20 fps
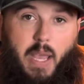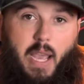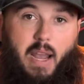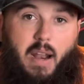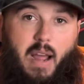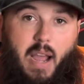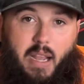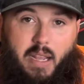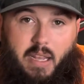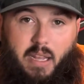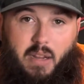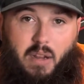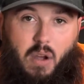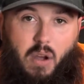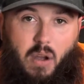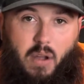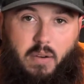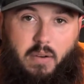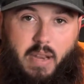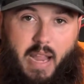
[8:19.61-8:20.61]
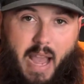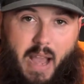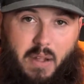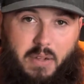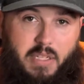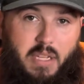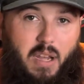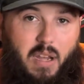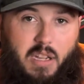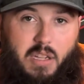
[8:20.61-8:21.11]
And I can
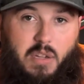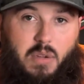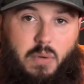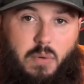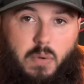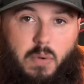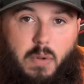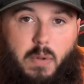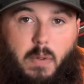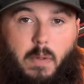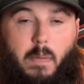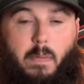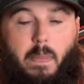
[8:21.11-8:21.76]
now tell you